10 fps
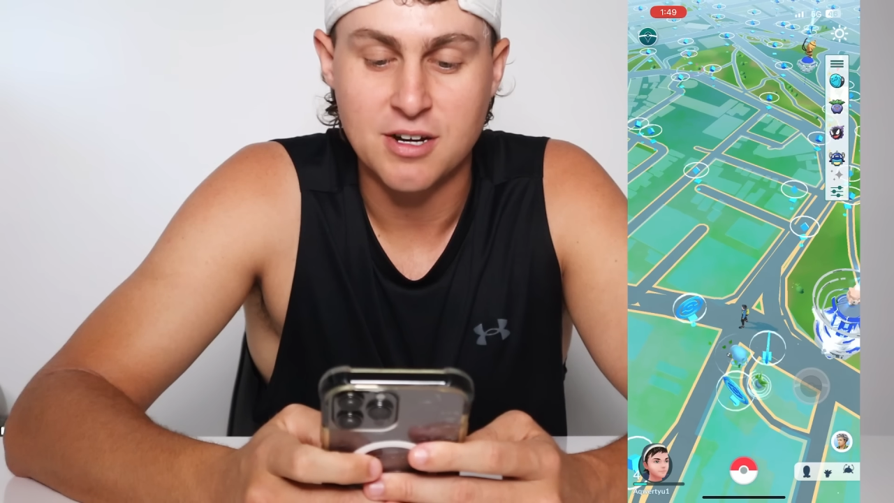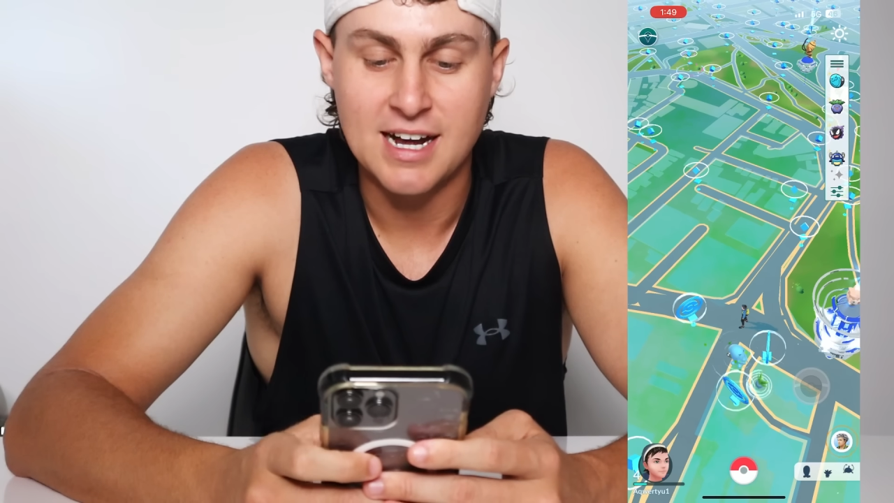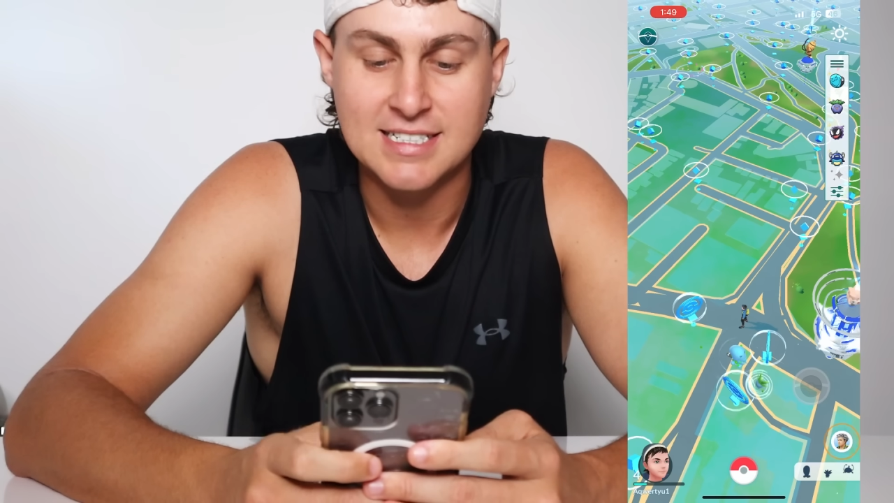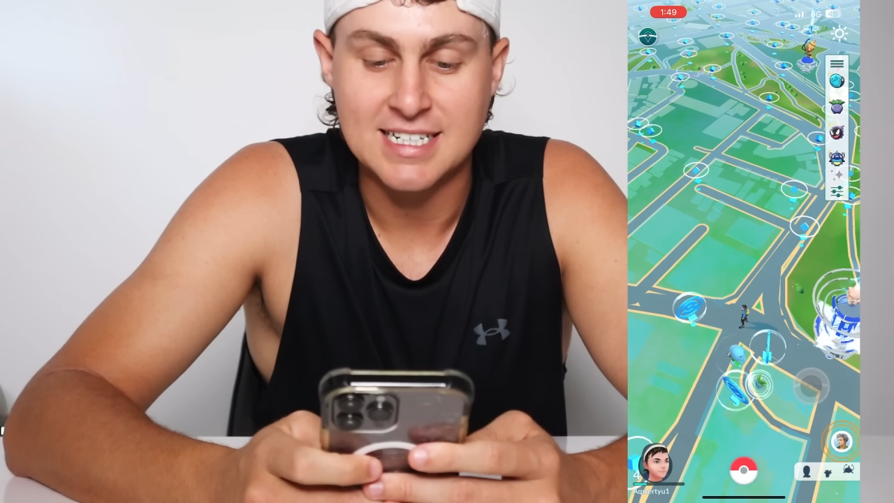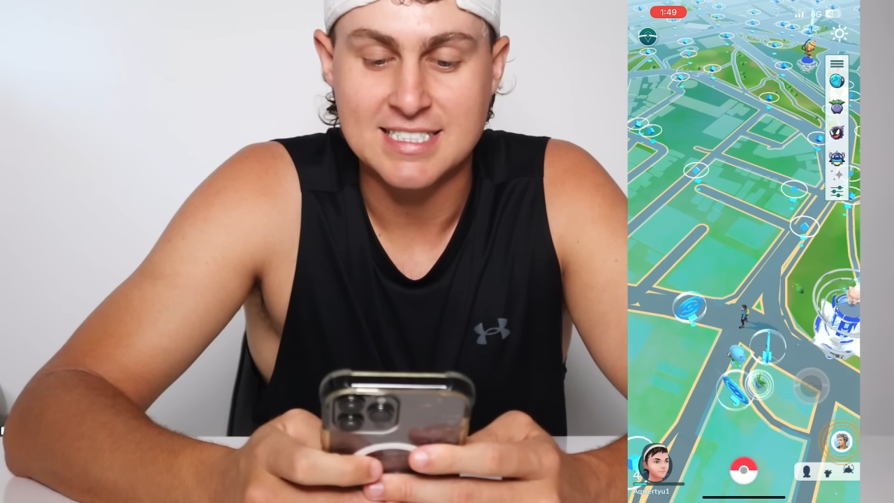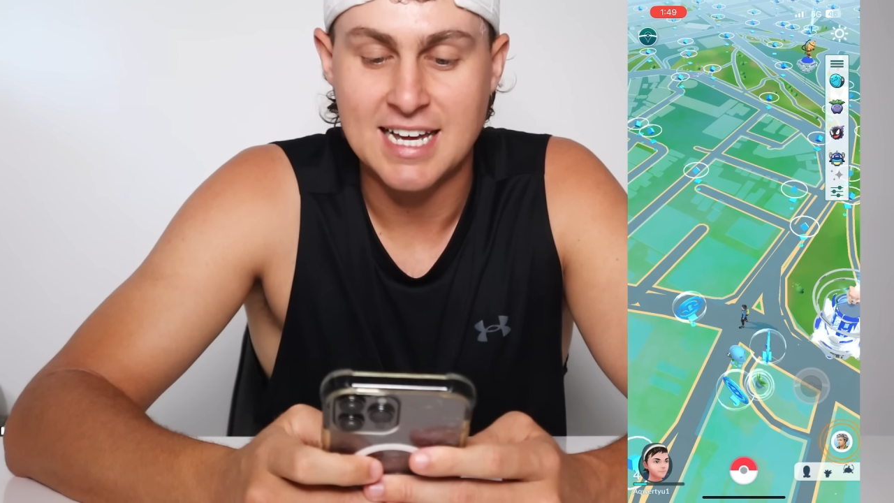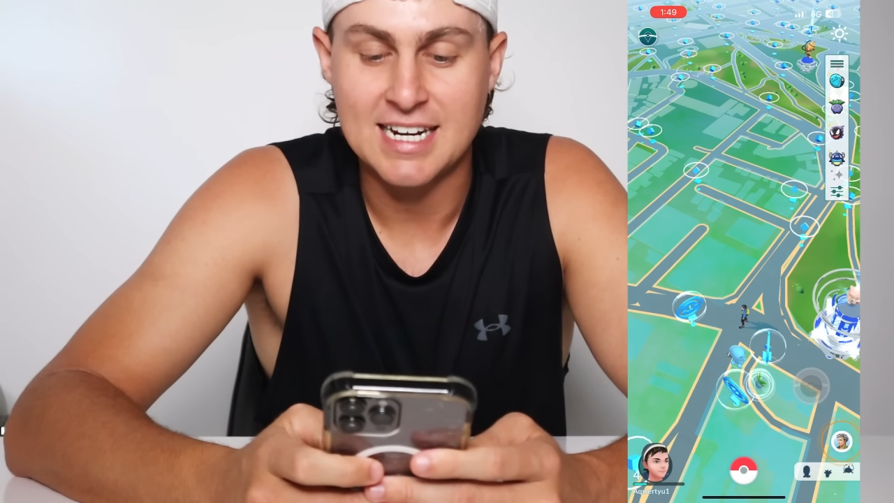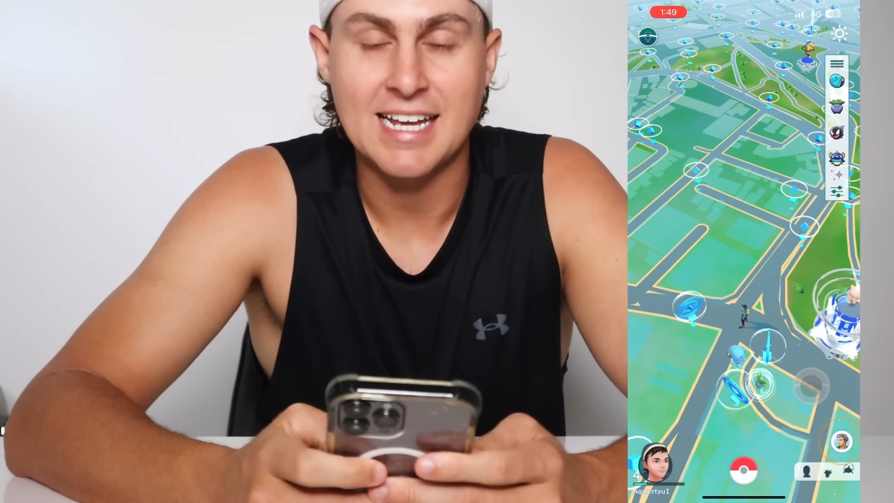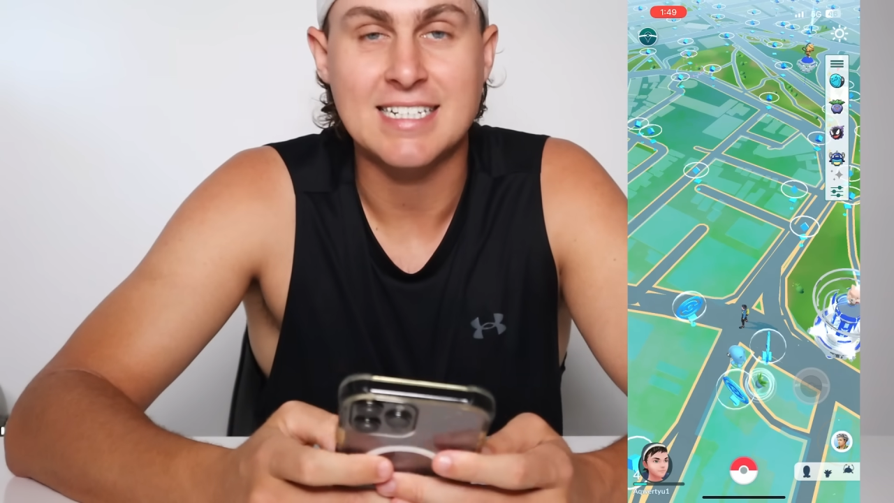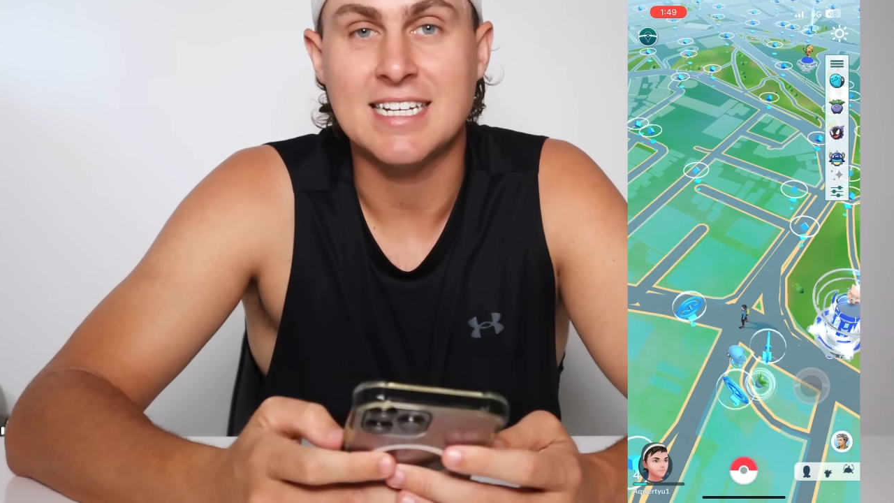guys. It's
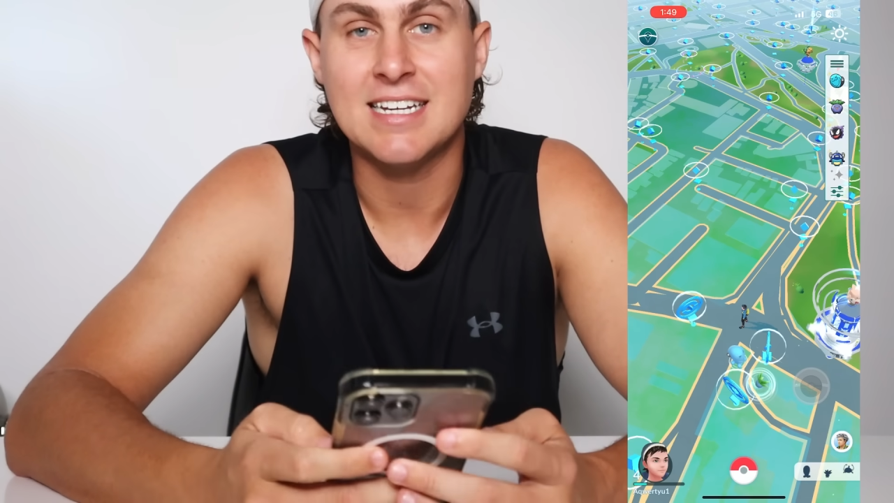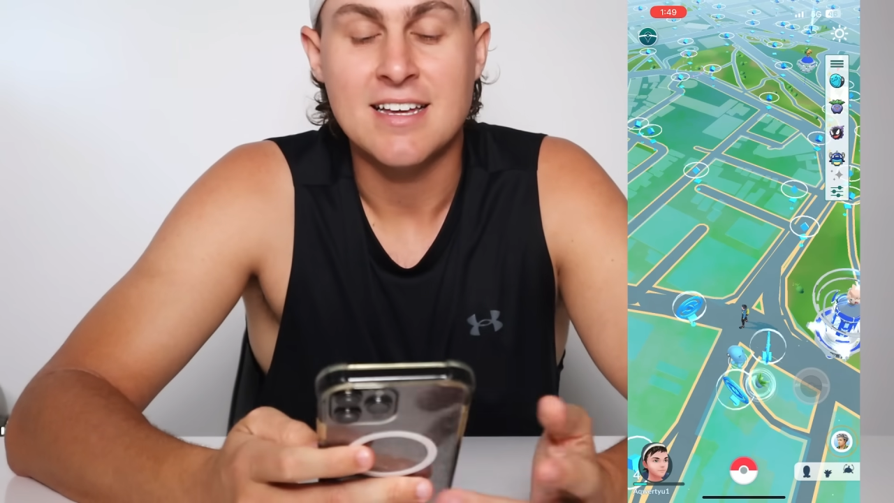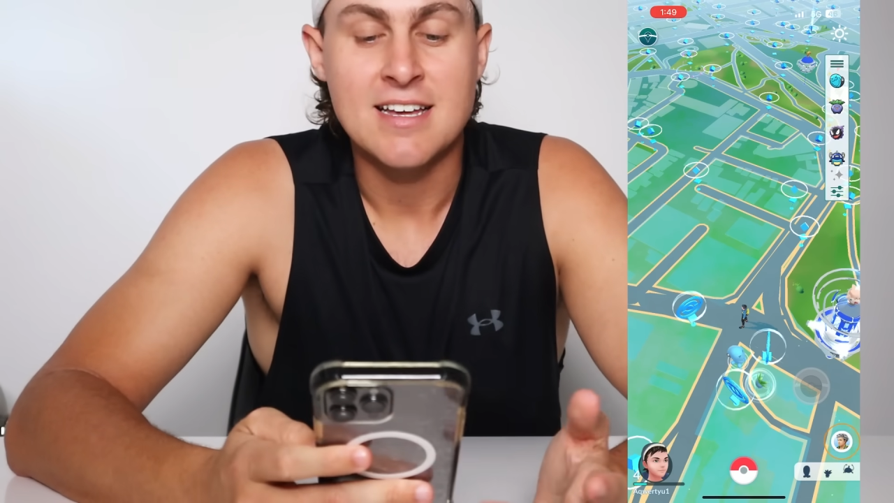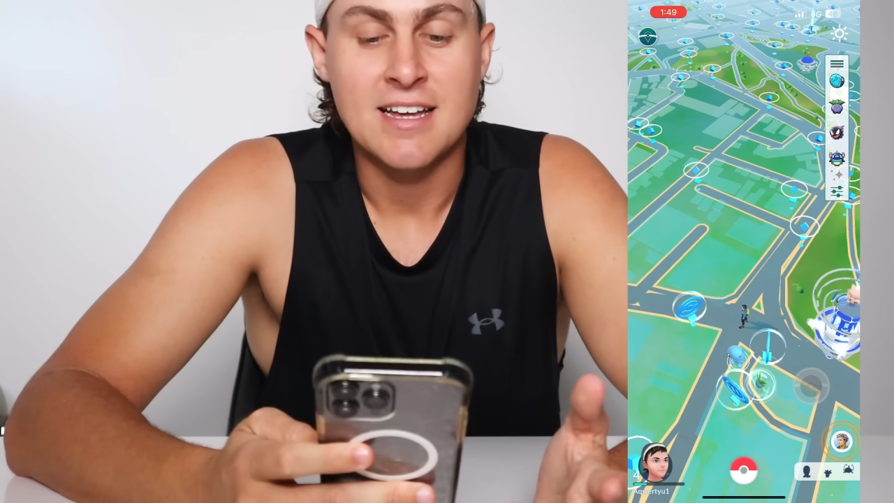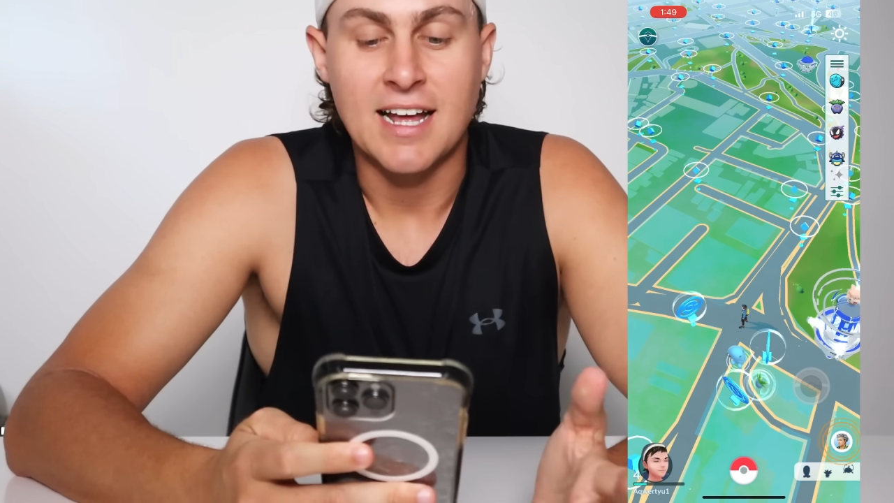that easy.